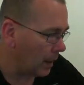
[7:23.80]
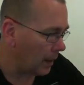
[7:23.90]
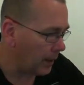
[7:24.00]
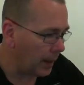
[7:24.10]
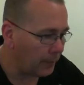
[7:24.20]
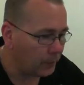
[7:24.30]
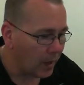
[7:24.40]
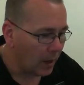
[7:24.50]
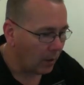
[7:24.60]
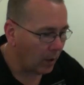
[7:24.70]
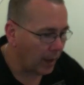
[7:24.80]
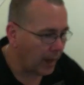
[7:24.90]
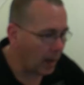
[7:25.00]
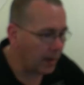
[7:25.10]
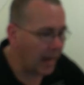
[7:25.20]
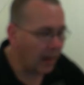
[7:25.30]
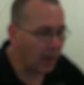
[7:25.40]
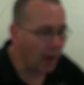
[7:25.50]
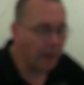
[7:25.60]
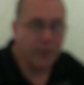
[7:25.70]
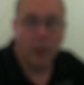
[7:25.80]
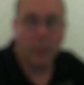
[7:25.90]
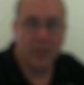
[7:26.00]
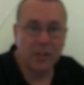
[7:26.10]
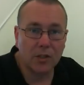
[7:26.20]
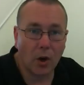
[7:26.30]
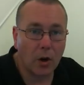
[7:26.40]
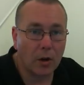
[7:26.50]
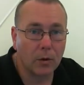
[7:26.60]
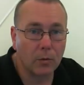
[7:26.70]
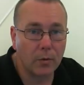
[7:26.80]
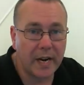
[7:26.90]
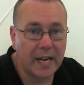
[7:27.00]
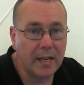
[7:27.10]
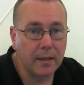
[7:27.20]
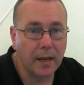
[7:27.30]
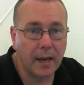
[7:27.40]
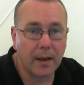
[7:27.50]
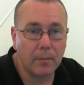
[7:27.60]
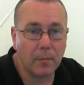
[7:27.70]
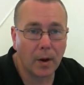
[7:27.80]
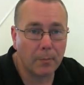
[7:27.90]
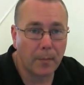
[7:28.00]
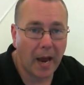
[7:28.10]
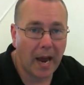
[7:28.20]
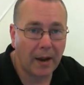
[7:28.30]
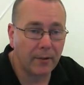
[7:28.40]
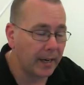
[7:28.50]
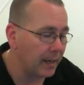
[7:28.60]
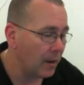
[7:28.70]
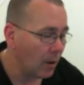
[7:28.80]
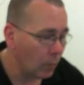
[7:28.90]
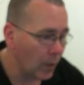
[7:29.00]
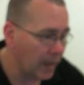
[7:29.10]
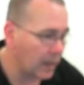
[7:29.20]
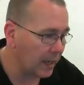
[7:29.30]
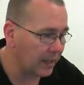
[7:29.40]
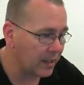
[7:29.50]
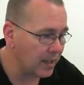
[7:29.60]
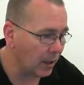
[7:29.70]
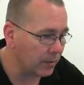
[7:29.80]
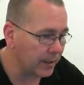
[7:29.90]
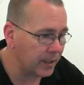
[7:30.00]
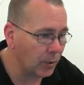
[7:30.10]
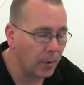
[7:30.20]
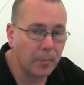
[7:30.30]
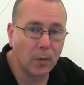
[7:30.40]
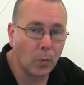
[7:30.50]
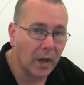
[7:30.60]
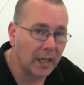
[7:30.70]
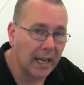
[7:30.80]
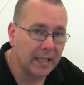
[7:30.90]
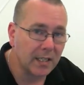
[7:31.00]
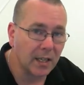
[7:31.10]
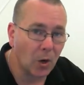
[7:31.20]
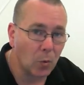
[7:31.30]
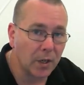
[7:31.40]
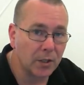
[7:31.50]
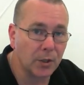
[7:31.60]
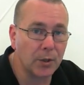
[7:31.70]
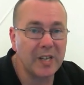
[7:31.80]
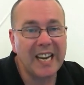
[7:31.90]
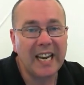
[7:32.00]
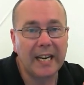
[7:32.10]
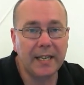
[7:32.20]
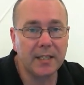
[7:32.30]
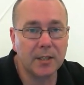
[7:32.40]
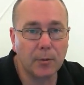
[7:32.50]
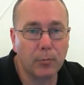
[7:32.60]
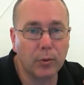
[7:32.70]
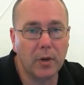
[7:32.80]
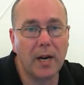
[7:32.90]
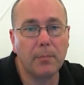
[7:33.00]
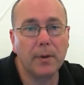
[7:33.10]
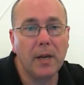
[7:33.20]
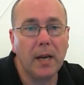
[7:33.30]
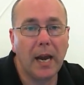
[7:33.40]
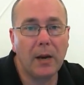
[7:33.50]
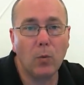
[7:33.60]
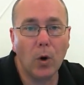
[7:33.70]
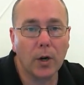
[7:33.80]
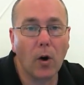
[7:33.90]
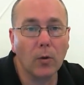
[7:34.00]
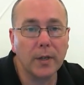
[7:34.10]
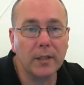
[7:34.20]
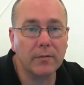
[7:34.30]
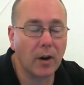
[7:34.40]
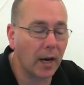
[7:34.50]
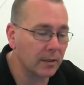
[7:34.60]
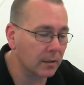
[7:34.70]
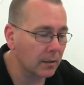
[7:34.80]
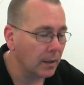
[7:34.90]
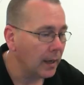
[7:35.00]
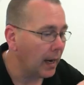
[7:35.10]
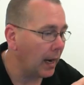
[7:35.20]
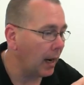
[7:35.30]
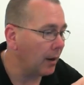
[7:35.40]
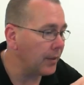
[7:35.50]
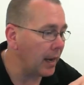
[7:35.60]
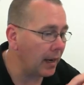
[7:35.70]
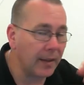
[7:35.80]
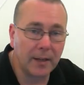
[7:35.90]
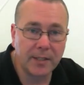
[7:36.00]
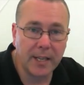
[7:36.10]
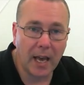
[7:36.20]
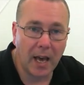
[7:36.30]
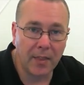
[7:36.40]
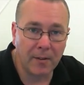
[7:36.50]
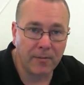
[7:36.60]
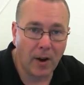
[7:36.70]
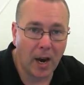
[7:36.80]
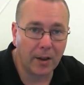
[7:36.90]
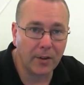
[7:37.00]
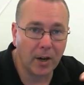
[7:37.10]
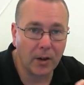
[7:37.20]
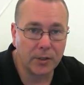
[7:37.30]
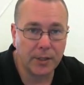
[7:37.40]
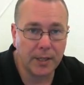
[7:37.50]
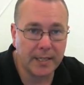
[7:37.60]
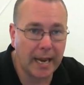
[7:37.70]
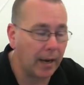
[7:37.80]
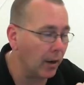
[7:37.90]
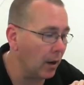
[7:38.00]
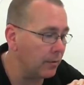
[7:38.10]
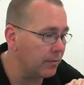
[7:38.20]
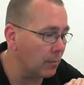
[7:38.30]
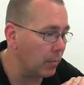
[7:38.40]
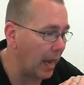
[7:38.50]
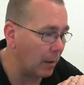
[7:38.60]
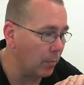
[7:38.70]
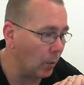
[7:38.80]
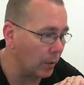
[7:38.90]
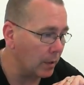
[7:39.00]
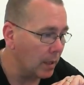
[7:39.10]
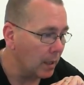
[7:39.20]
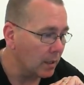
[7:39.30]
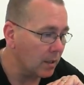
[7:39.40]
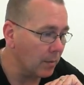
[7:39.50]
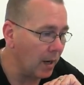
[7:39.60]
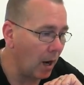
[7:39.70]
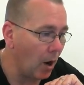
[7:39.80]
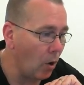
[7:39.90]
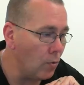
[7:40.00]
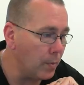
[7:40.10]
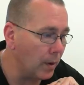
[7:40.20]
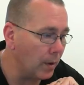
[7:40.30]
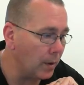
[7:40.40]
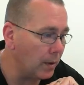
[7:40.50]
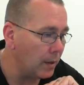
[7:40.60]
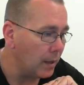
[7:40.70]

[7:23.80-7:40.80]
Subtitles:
There. Rightio, now that I've got my stock ready and my part ready, we can delve into it. But one last thing I want to do is to prep a work holding device there. And that's the other file that I got you to download from Blackboard. So I'm going to open